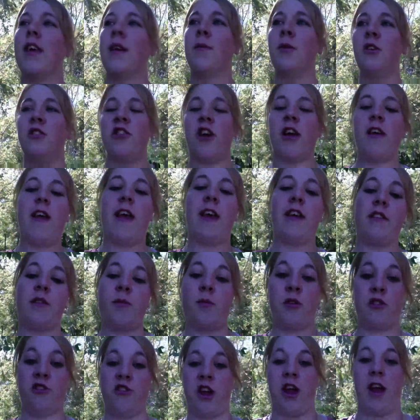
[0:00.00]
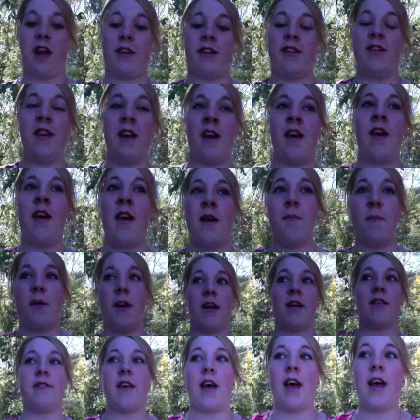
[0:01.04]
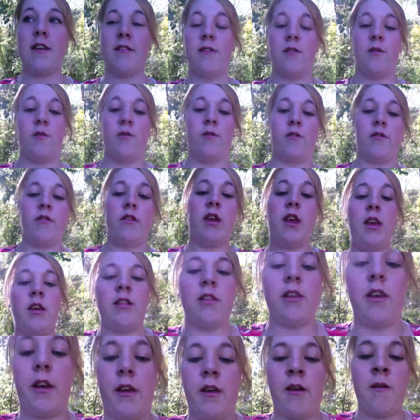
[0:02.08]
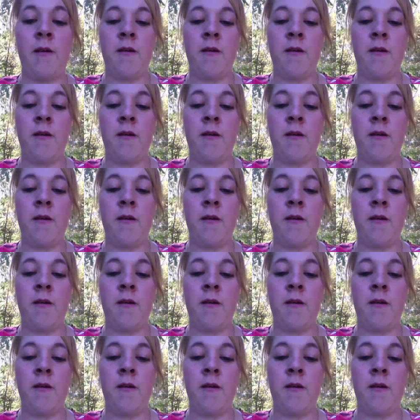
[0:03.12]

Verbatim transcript: image I like to project because I don't. See, look.